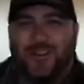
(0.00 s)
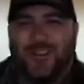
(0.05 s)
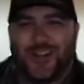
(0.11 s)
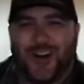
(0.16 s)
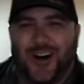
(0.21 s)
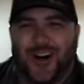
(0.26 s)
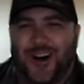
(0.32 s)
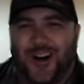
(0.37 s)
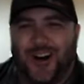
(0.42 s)

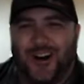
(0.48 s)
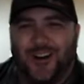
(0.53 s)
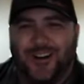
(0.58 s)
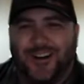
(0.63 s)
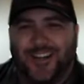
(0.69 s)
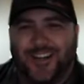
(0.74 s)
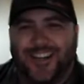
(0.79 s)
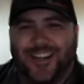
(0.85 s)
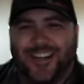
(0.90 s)

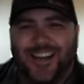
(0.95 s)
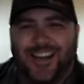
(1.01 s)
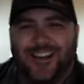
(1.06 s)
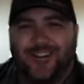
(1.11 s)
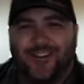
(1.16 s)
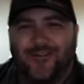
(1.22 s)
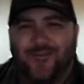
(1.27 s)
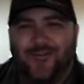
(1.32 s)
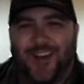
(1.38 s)
darn,
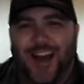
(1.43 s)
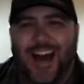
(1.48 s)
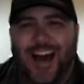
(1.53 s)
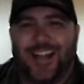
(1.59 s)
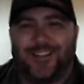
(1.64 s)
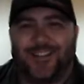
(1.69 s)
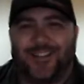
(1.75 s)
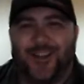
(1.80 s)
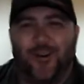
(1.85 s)
you
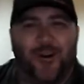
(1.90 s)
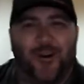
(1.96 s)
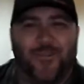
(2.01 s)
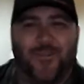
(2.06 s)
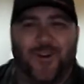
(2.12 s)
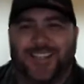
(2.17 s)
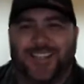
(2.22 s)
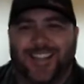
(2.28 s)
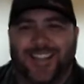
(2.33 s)
got two
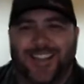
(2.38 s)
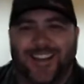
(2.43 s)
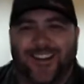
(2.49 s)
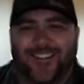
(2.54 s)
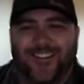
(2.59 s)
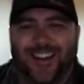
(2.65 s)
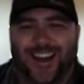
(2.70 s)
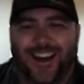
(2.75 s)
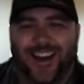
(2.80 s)
of us in
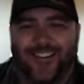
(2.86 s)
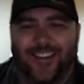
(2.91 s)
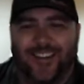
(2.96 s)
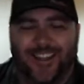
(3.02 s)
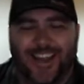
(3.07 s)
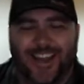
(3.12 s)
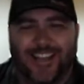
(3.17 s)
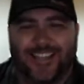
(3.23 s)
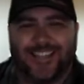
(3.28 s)
here now
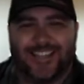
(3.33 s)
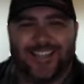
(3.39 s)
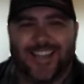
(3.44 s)
that likes to